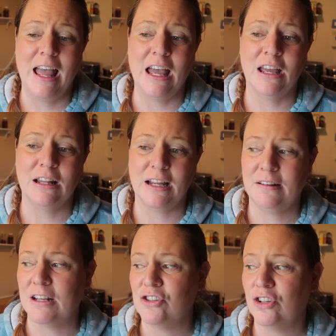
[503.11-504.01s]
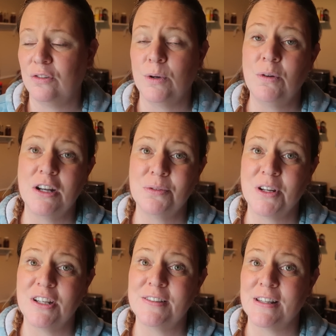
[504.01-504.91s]
Like I said, just want to watch them
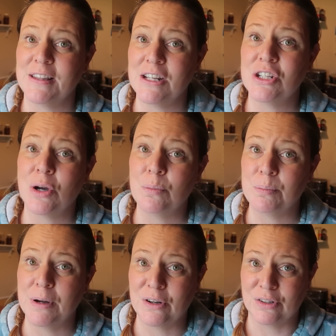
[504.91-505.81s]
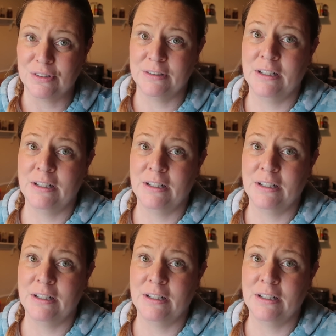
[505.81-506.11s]
good so that they don't burn.